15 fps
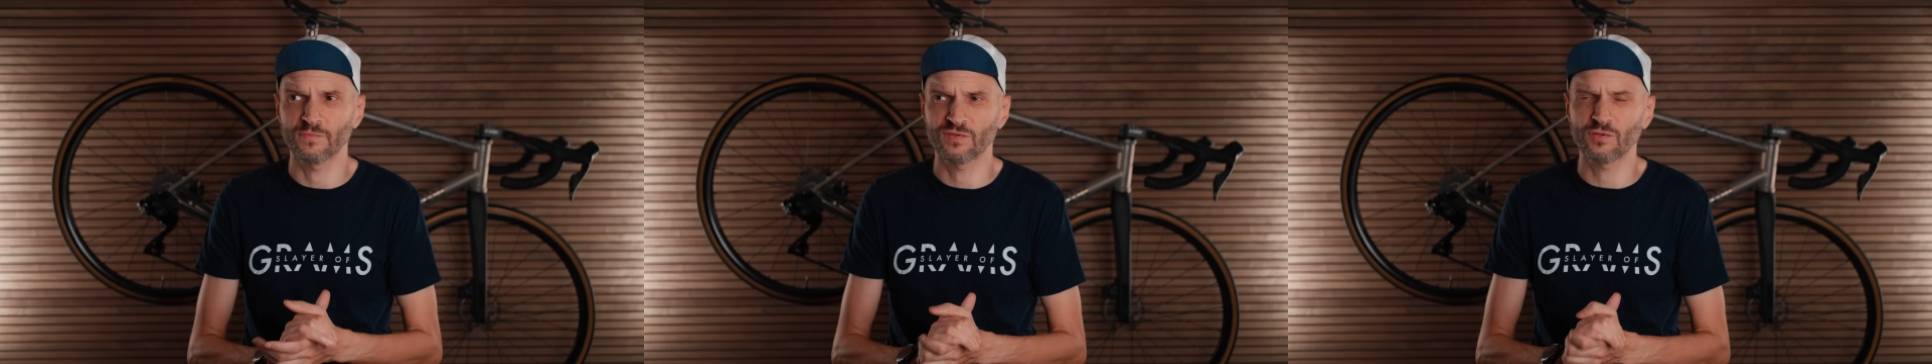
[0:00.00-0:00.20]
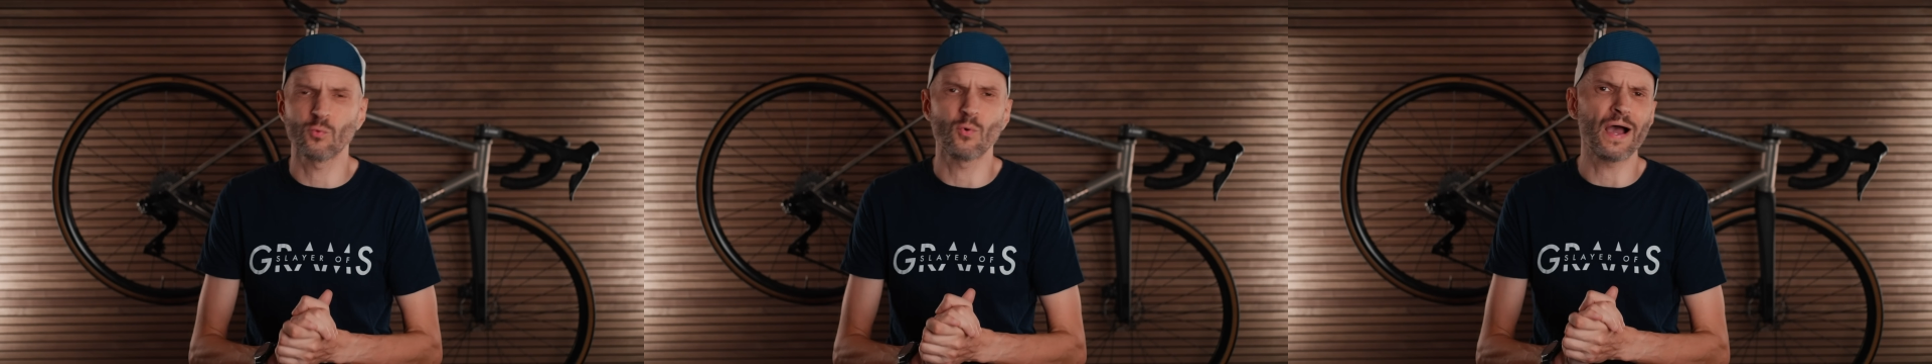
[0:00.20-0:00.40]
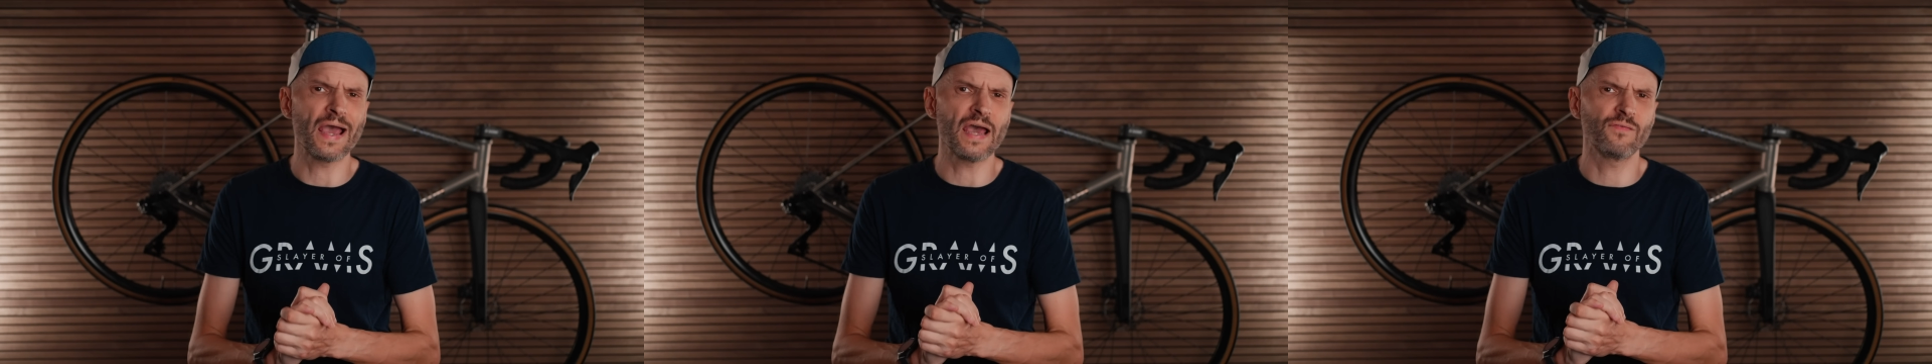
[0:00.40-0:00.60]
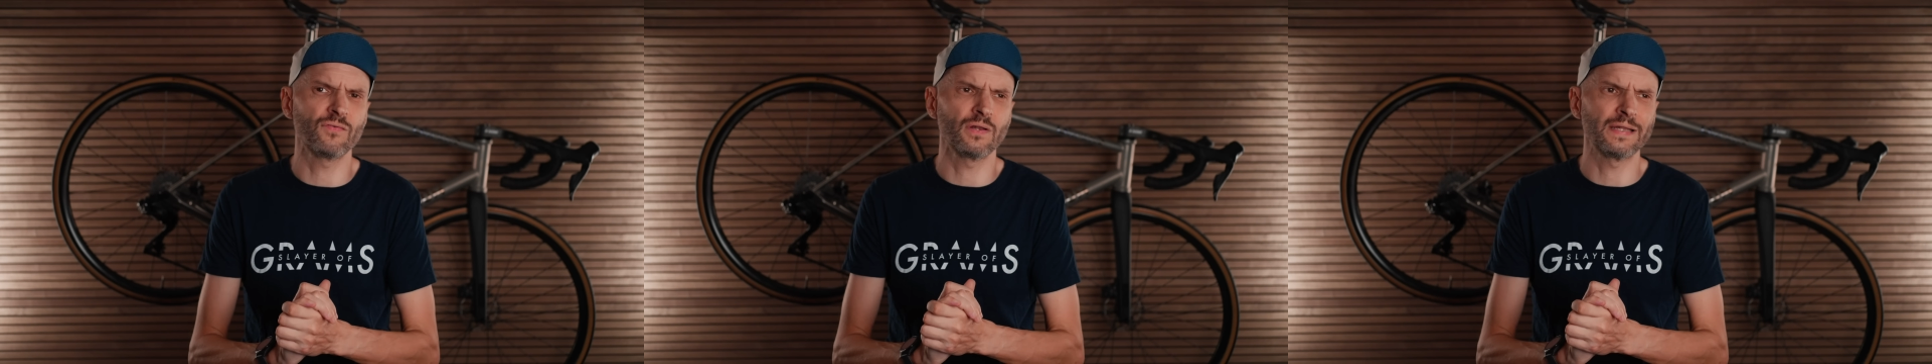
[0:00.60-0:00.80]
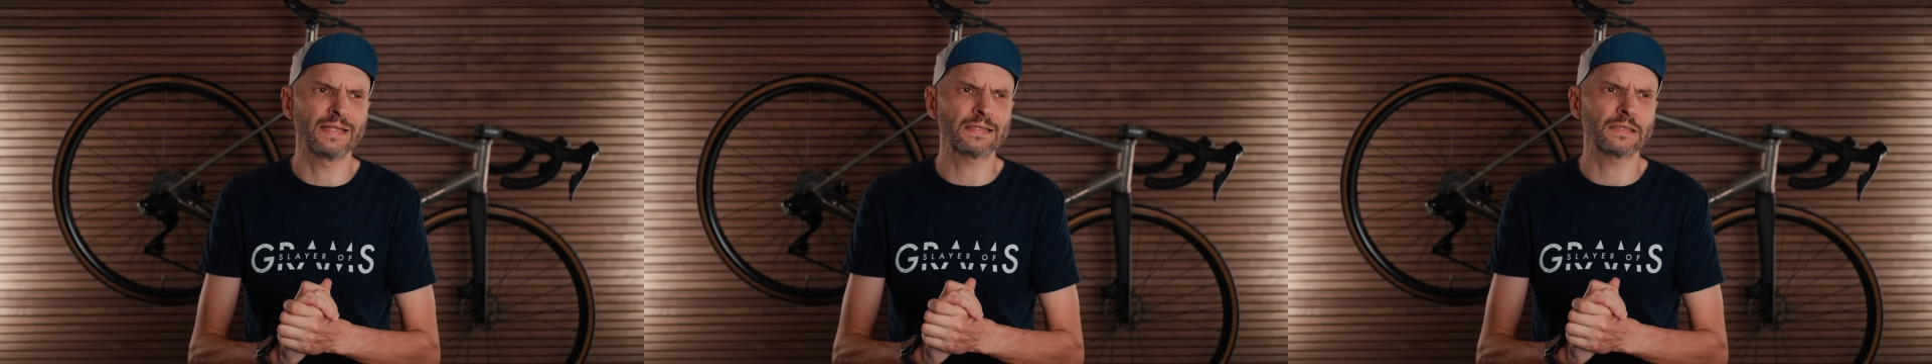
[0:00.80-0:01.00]
So I have
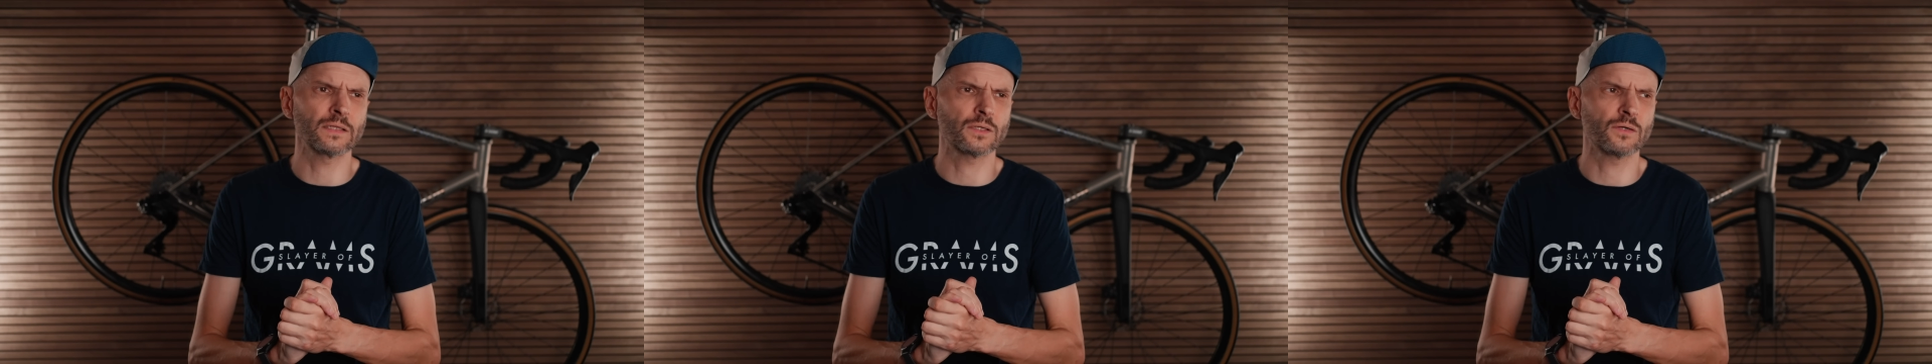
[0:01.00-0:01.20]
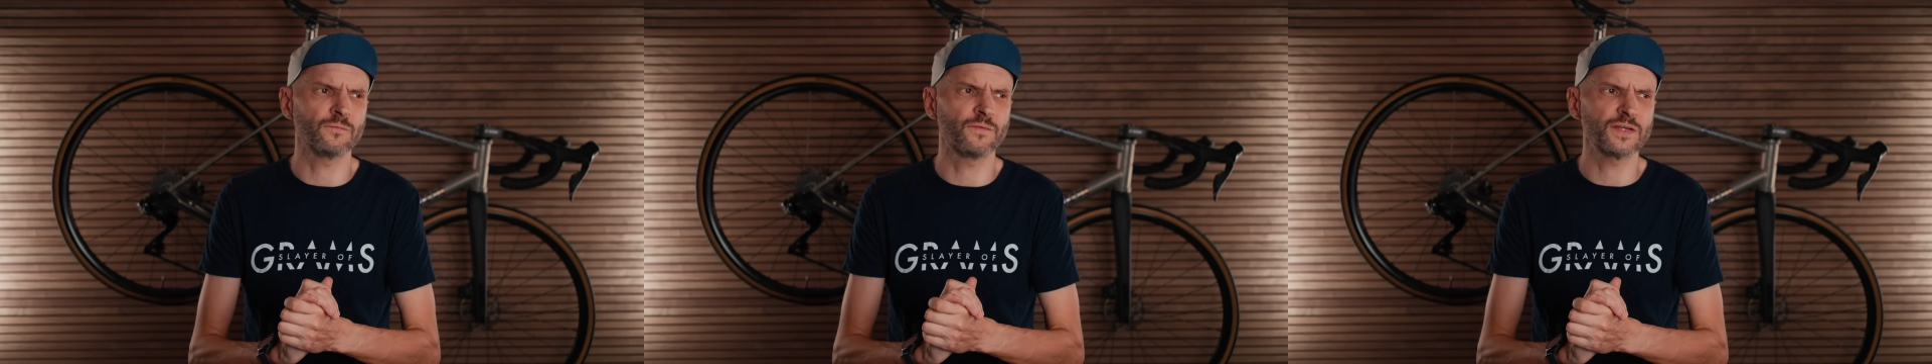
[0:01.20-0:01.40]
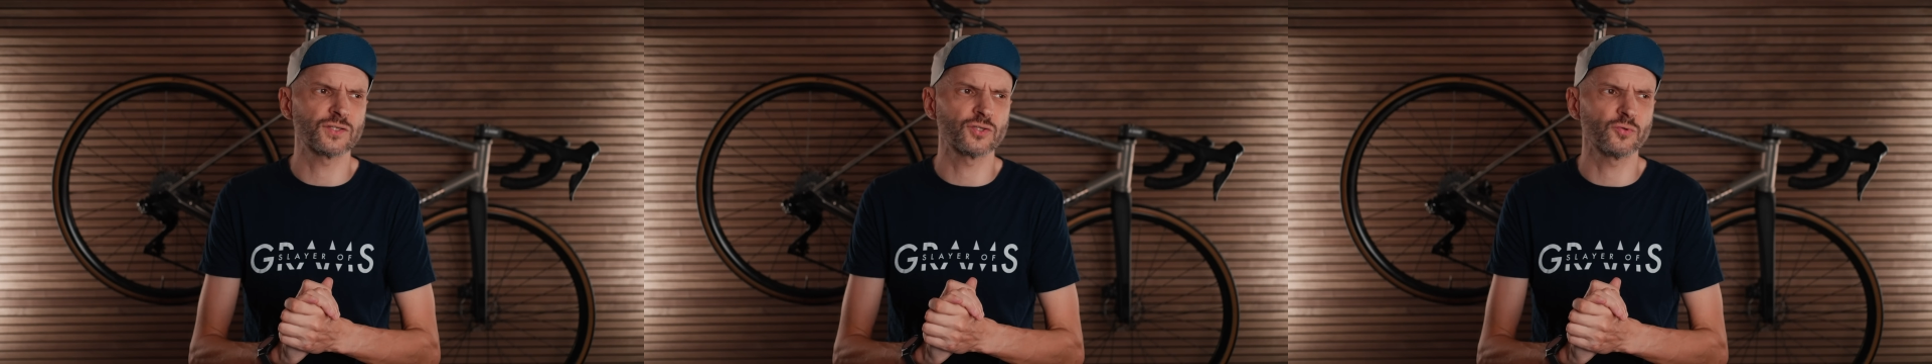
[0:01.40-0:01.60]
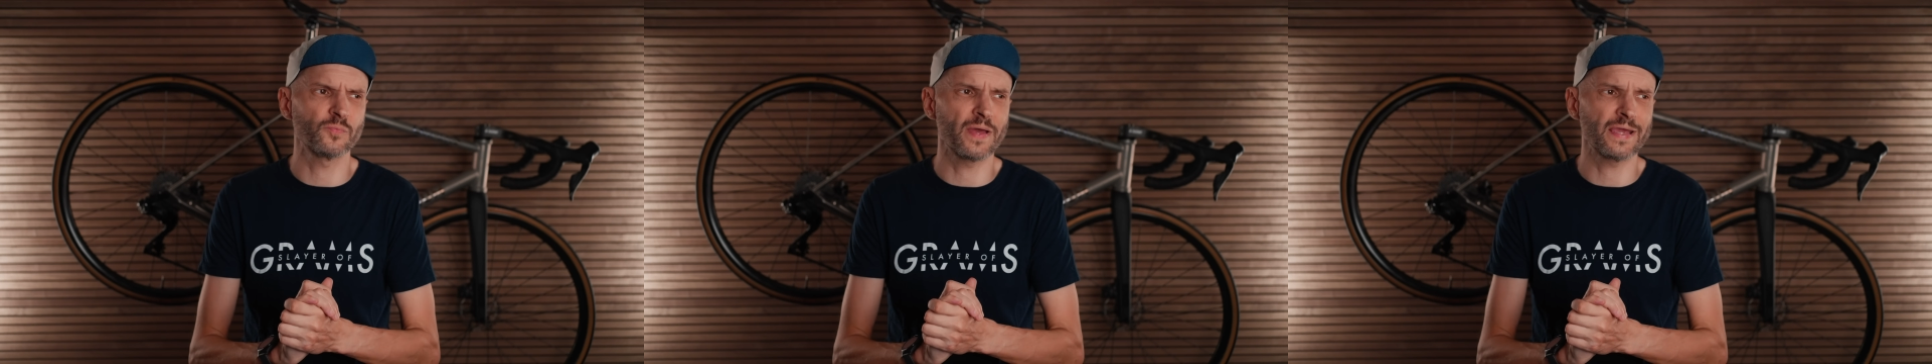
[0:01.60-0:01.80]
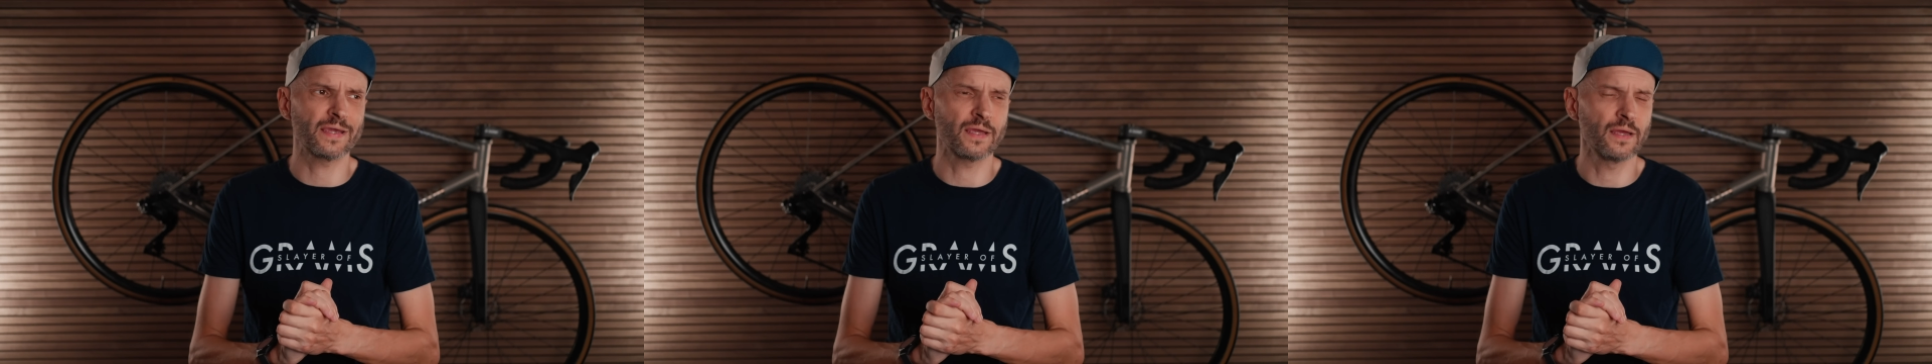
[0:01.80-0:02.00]
a little confession to
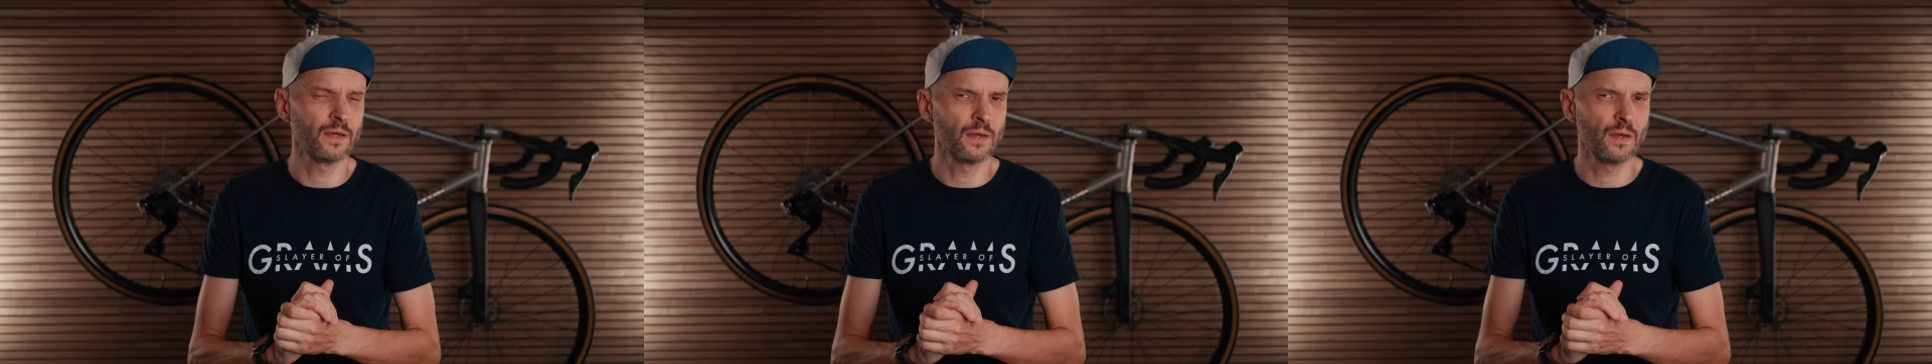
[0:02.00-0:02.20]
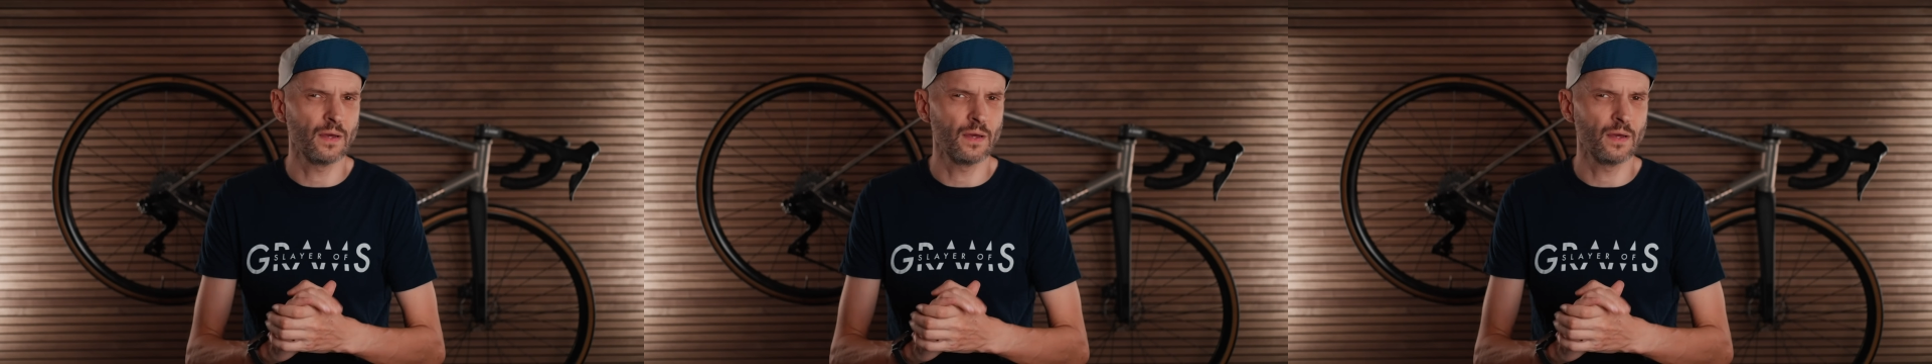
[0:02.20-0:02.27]
make.